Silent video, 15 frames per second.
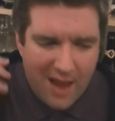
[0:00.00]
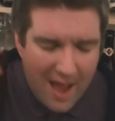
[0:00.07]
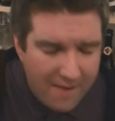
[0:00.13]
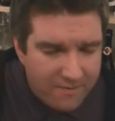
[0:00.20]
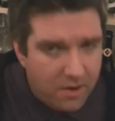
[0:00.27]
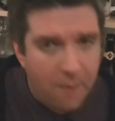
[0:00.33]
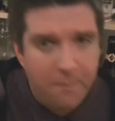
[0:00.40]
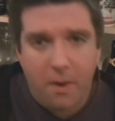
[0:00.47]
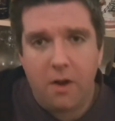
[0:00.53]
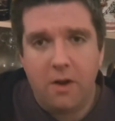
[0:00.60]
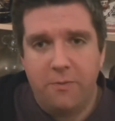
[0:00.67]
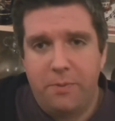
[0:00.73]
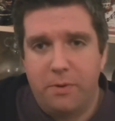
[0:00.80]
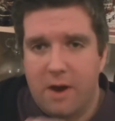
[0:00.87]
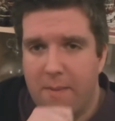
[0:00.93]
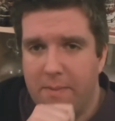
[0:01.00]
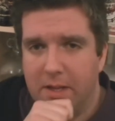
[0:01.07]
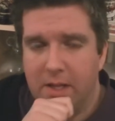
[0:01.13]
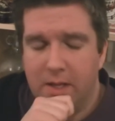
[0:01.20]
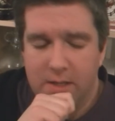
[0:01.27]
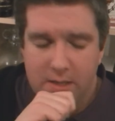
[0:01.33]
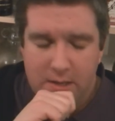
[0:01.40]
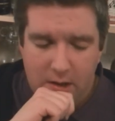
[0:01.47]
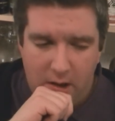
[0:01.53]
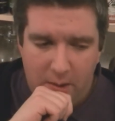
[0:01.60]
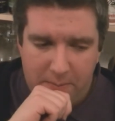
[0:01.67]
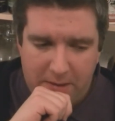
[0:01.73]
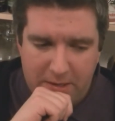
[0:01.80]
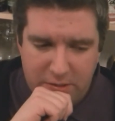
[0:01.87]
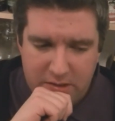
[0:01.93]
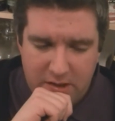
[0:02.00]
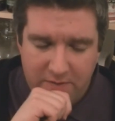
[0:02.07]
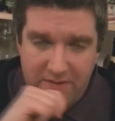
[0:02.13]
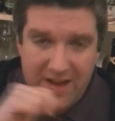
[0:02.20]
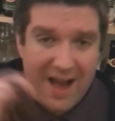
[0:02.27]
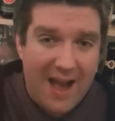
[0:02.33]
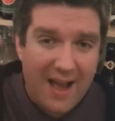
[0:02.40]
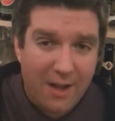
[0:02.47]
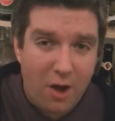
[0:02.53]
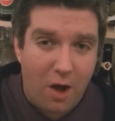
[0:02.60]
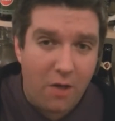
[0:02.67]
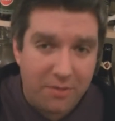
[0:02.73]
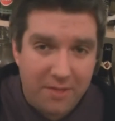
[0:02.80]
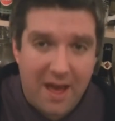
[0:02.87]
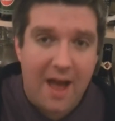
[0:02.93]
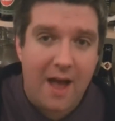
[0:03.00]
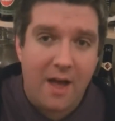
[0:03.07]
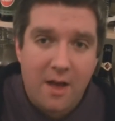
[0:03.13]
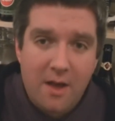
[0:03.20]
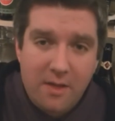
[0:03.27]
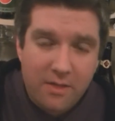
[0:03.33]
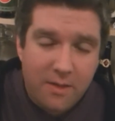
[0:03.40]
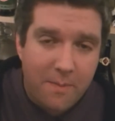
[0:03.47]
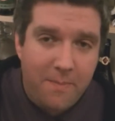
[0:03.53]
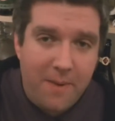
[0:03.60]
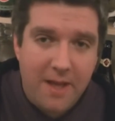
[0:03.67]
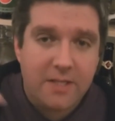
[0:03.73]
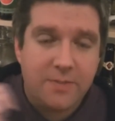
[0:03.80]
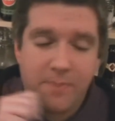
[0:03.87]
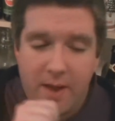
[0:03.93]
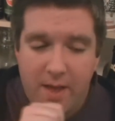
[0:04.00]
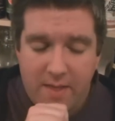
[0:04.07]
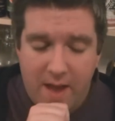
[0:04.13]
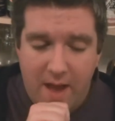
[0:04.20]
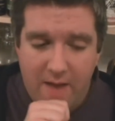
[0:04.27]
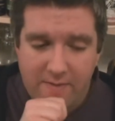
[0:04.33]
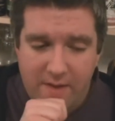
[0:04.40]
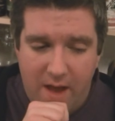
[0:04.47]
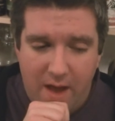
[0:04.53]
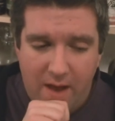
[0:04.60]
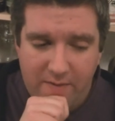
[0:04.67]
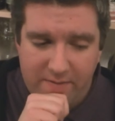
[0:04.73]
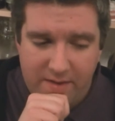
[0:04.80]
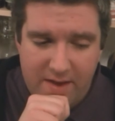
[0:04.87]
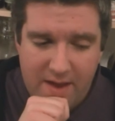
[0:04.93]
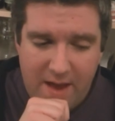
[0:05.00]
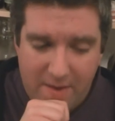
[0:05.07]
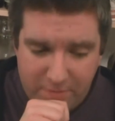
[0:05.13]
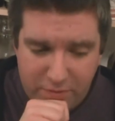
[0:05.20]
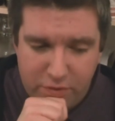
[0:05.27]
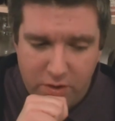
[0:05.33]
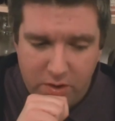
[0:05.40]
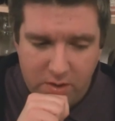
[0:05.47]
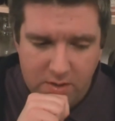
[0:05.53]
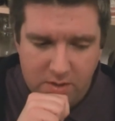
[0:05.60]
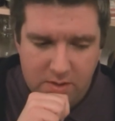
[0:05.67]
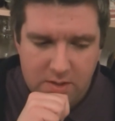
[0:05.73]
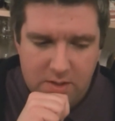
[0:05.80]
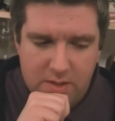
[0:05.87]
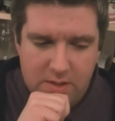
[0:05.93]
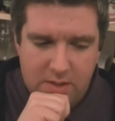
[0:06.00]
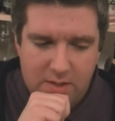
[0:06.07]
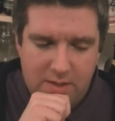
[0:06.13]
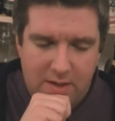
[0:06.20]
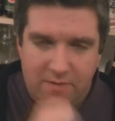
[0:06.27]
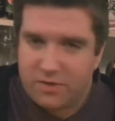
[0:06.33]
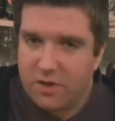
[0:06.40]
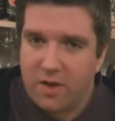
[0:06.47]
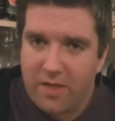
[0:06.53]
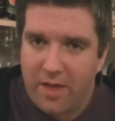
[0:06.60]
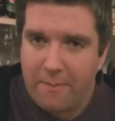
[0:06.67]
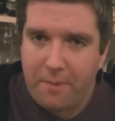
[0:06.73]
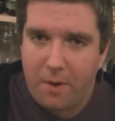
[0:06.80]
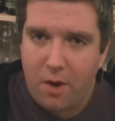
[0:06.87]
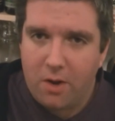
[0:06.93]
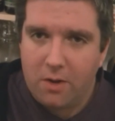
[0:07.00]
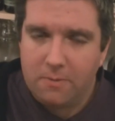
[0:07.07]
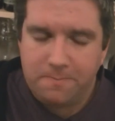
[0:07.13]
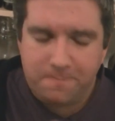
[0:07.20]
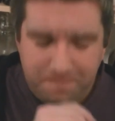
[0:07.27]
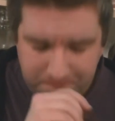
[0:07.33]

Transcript: I've got a bottle of Parabola on my shelf. I call that the best beer that I've ever drunk. I've still got that bottle.